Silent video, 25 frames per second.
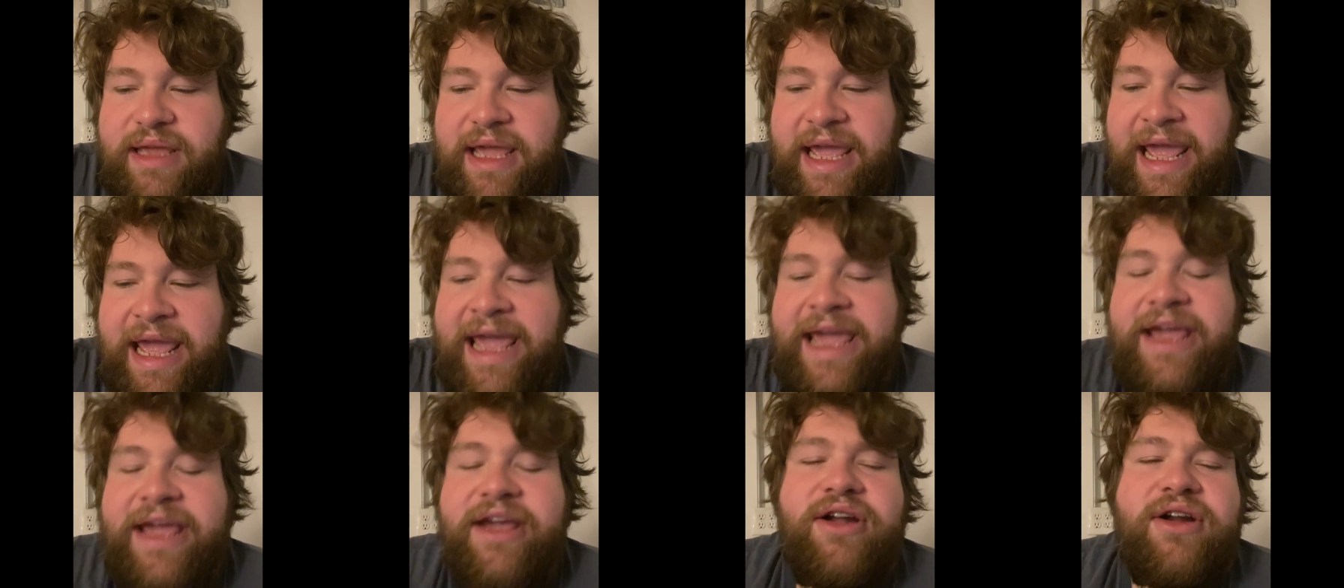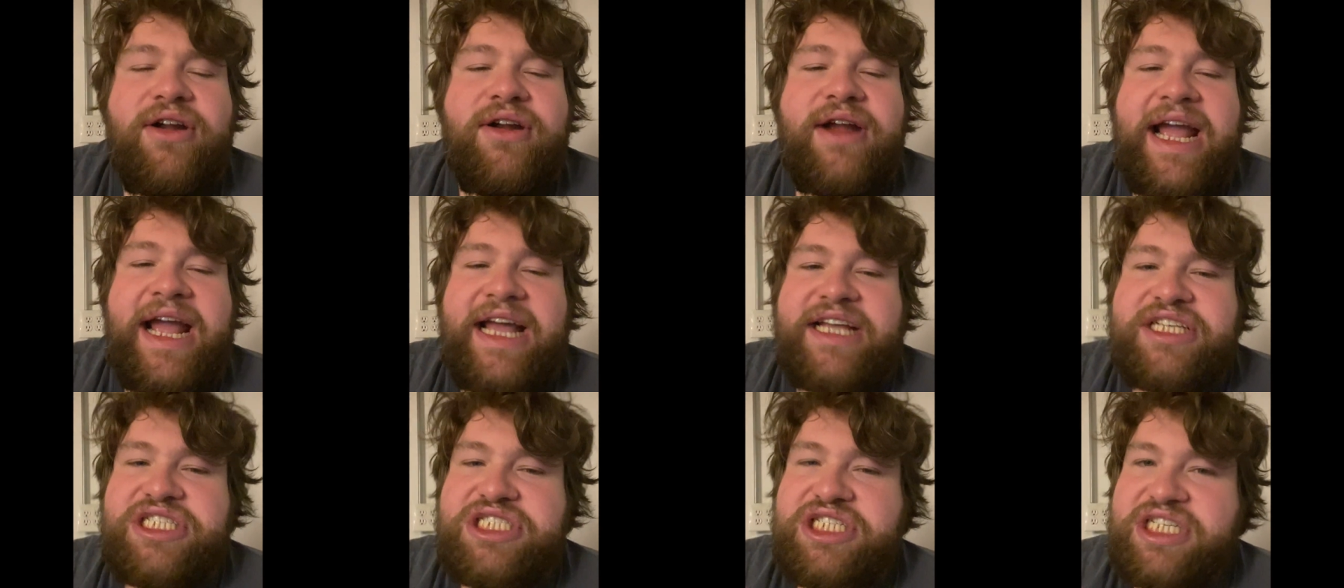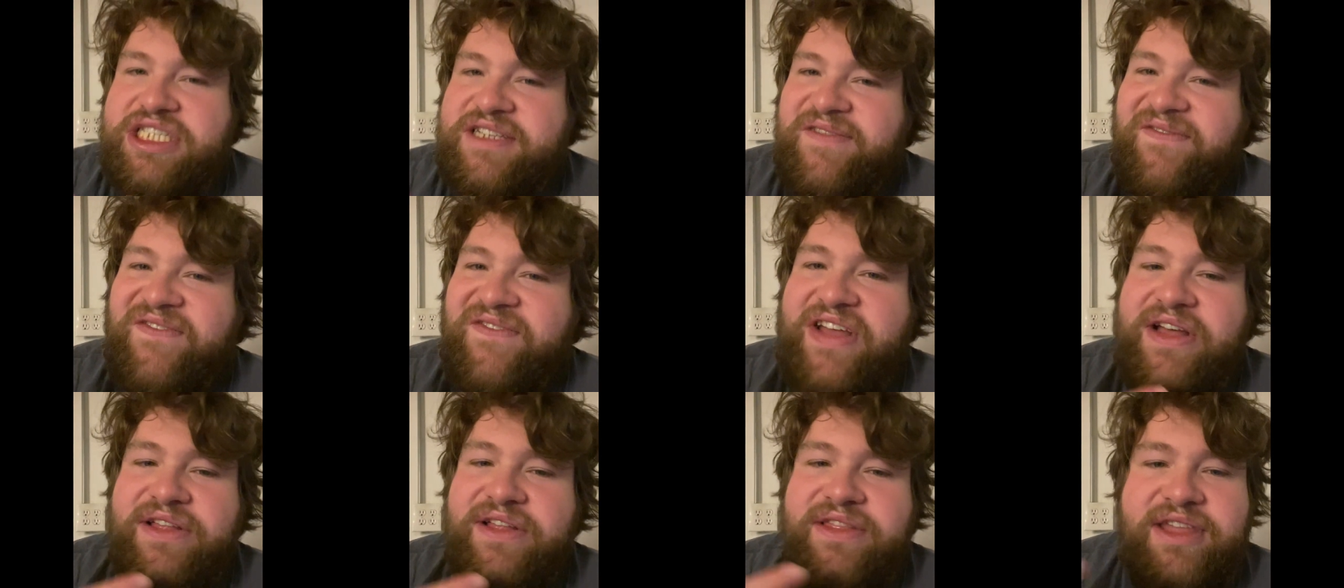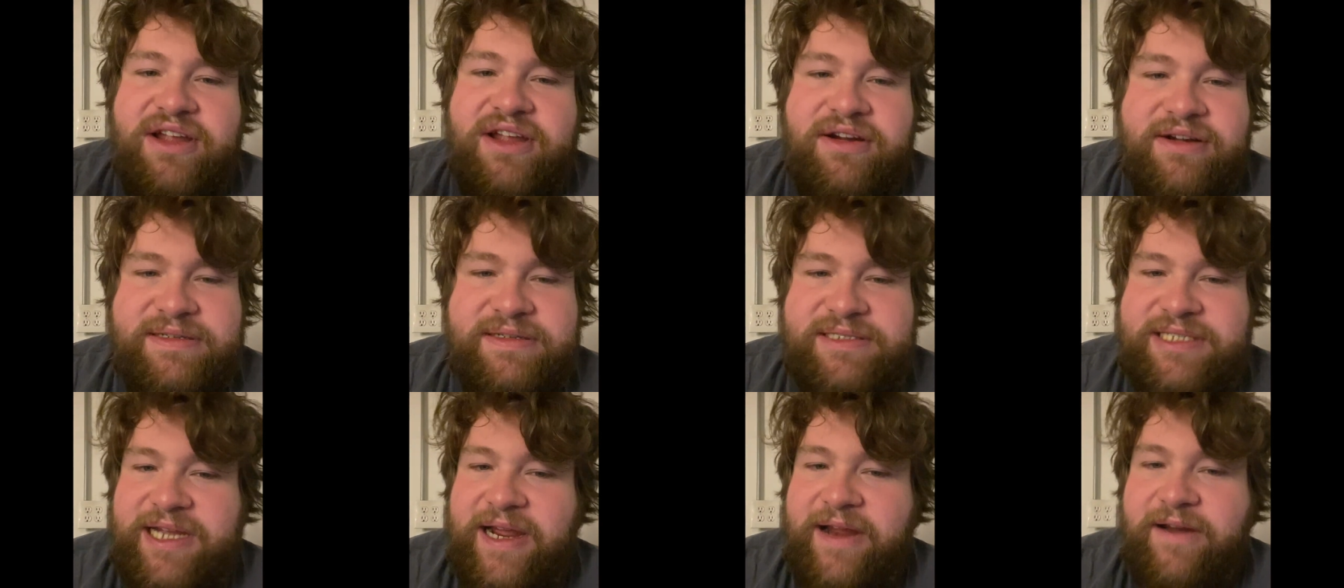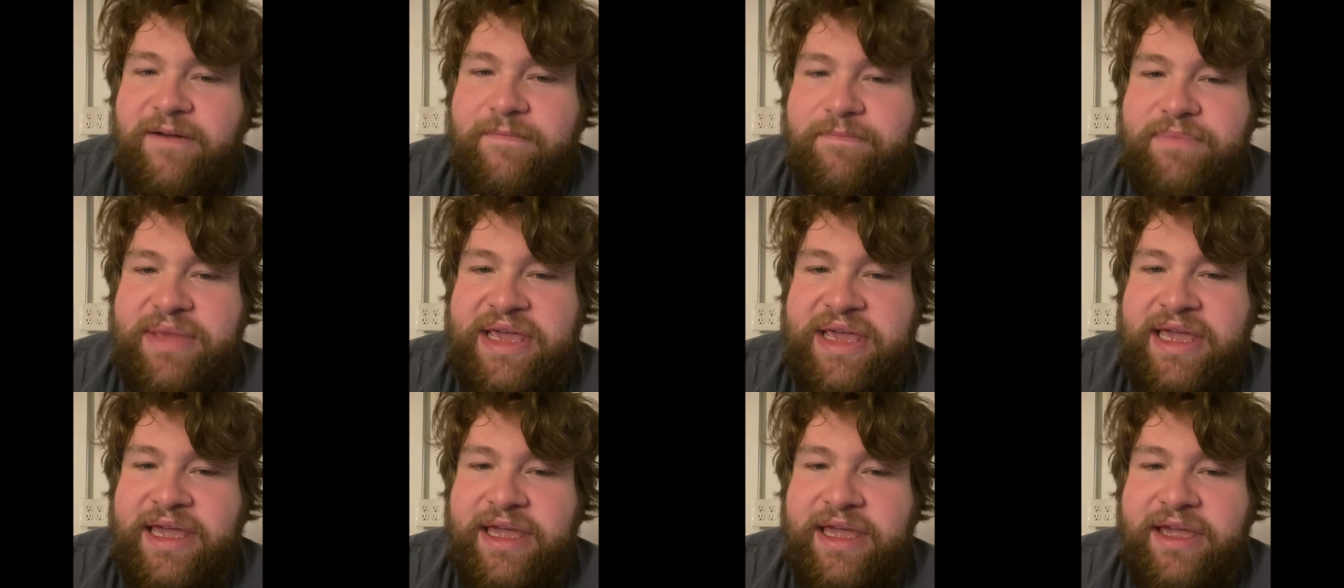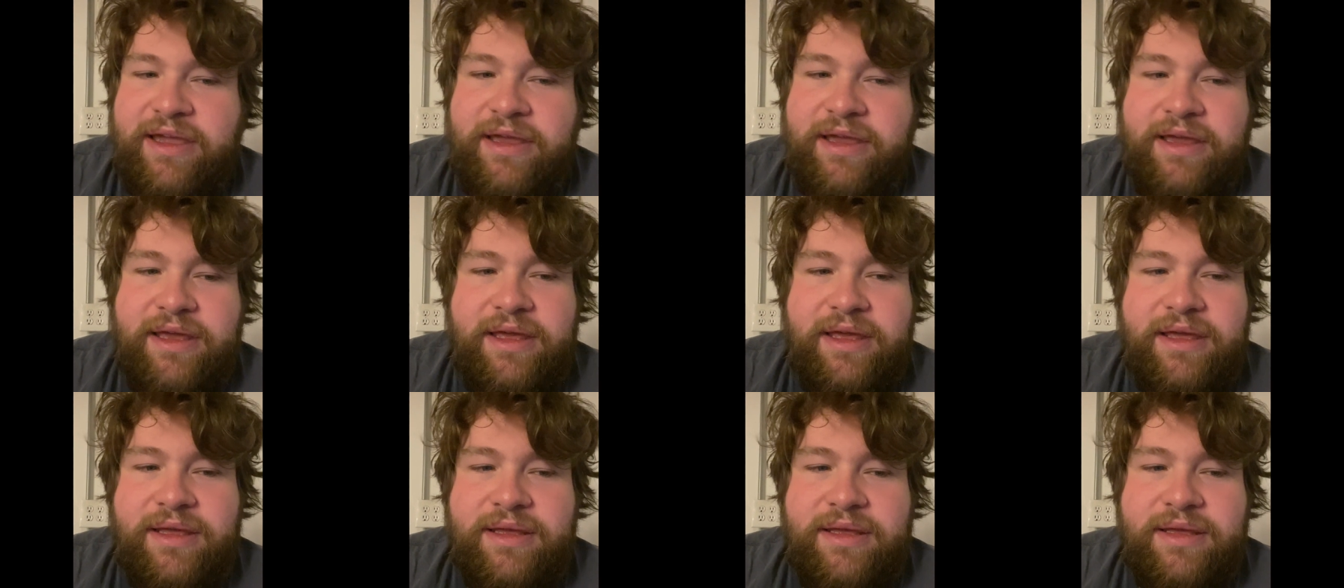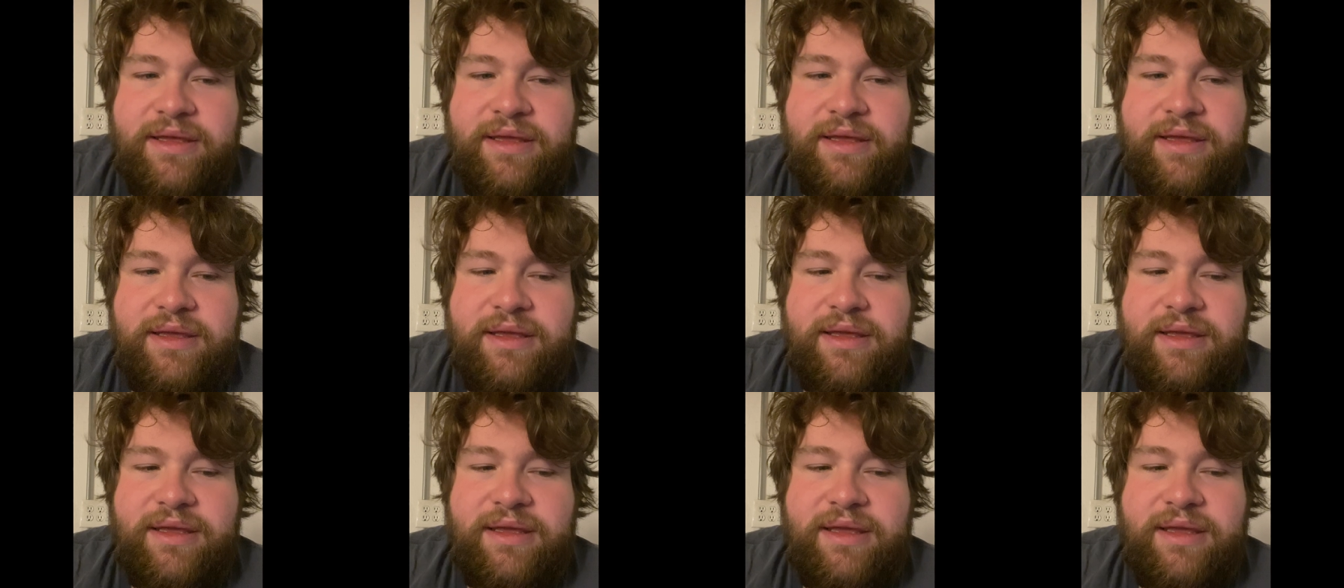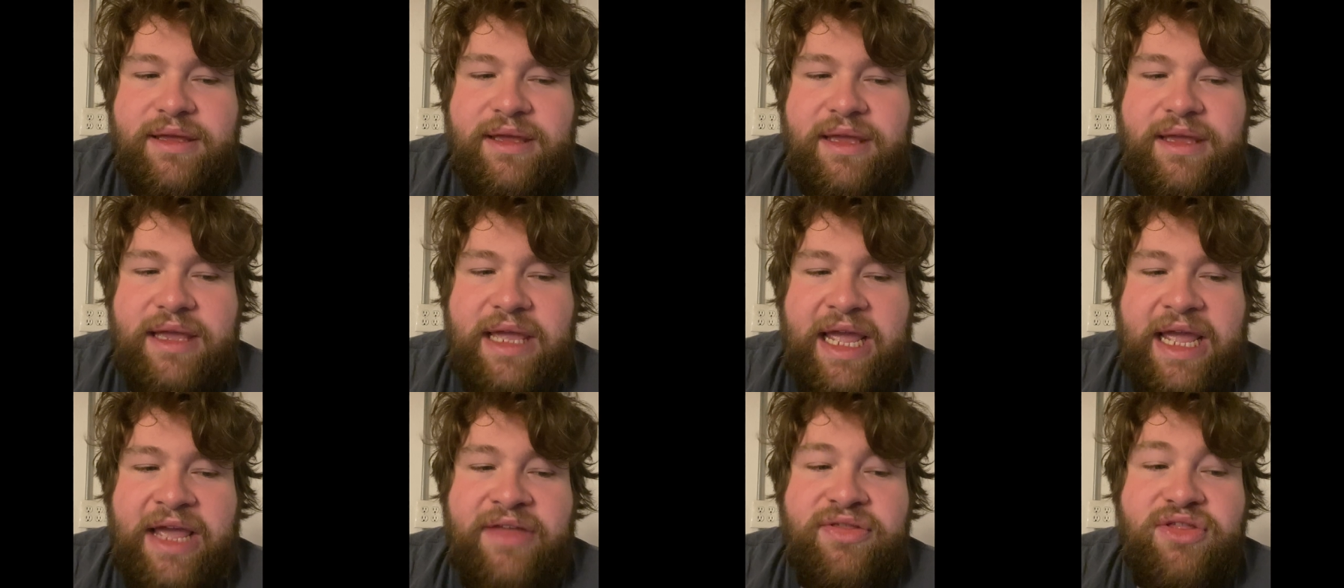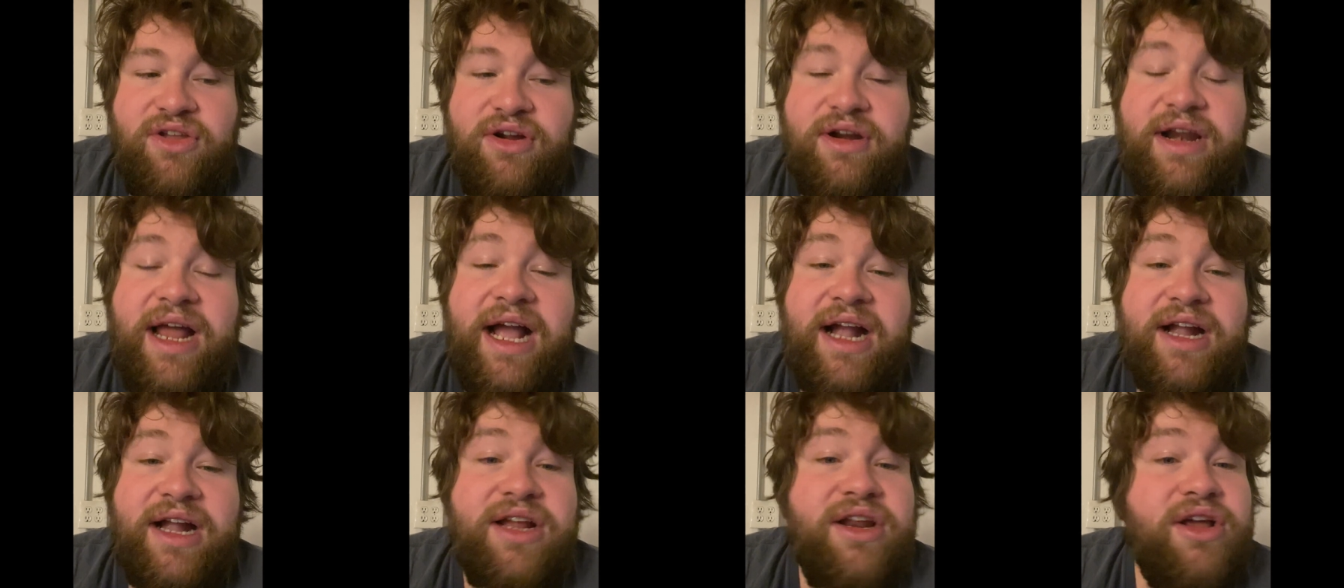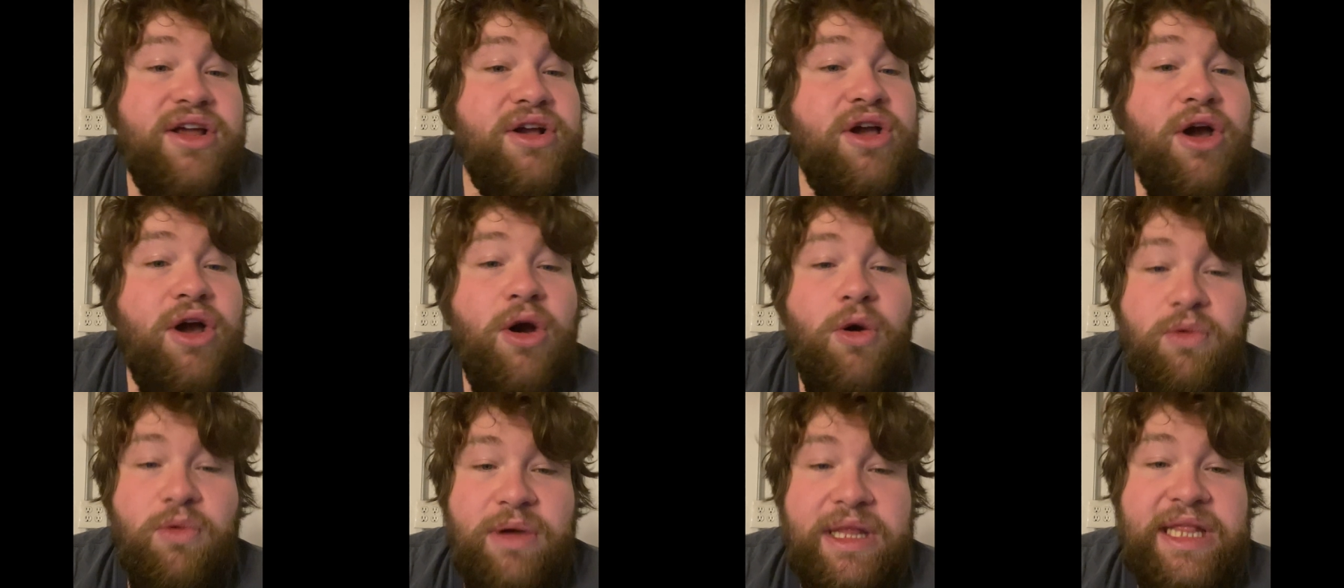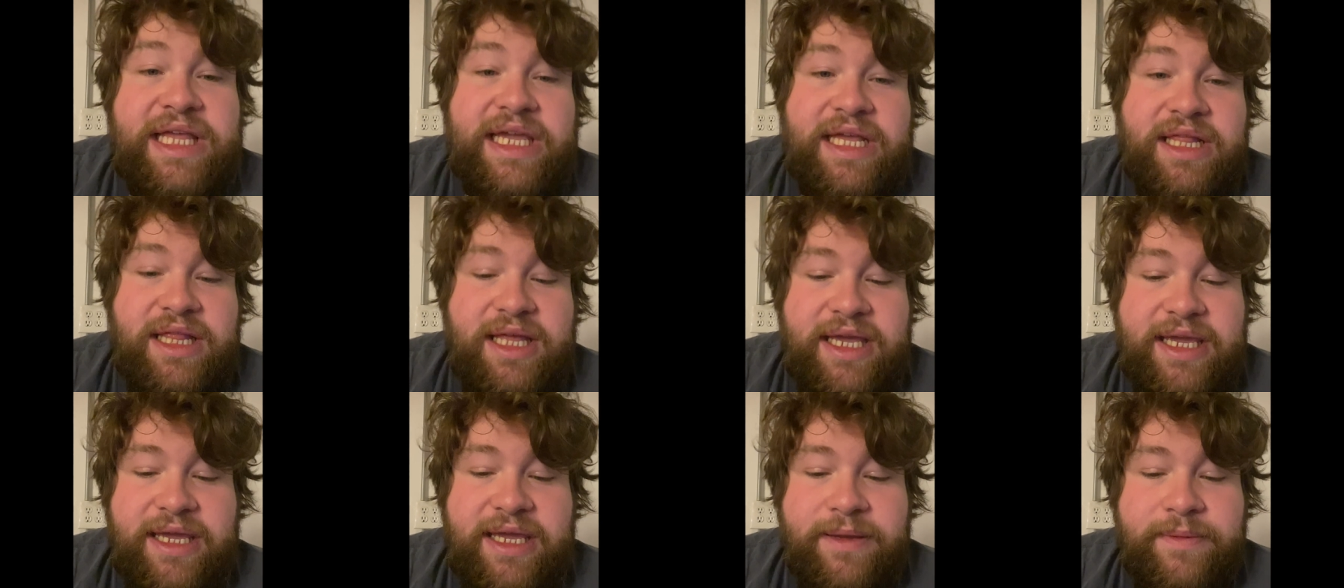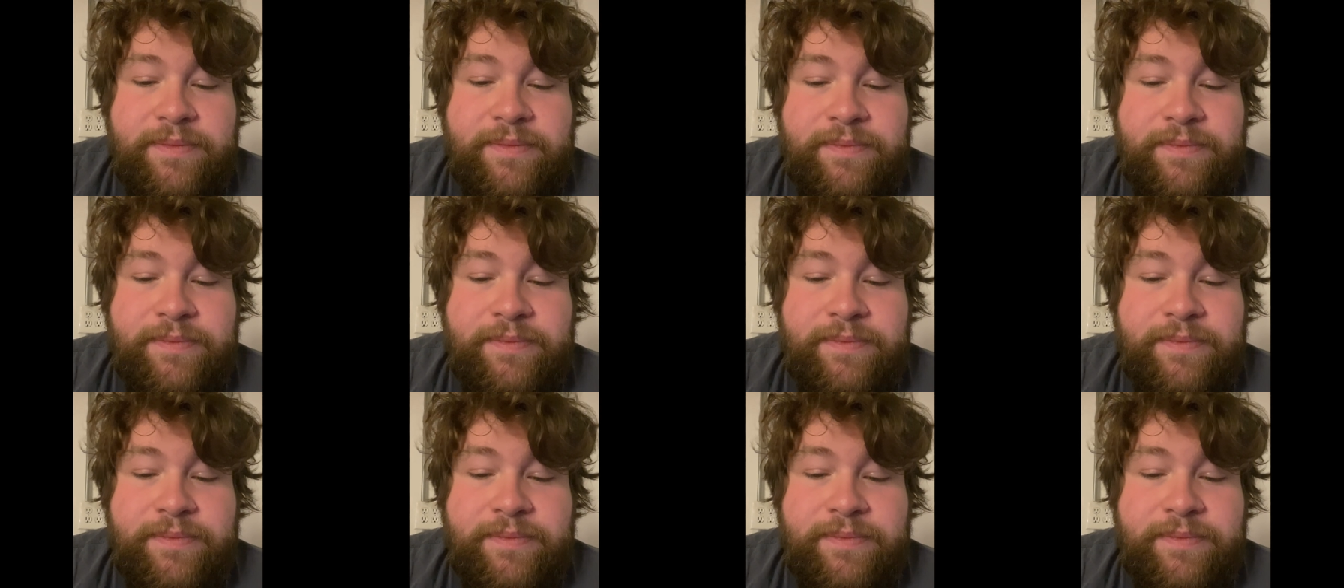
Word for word: anger has just filled their entire being, and they're not going to go willingly.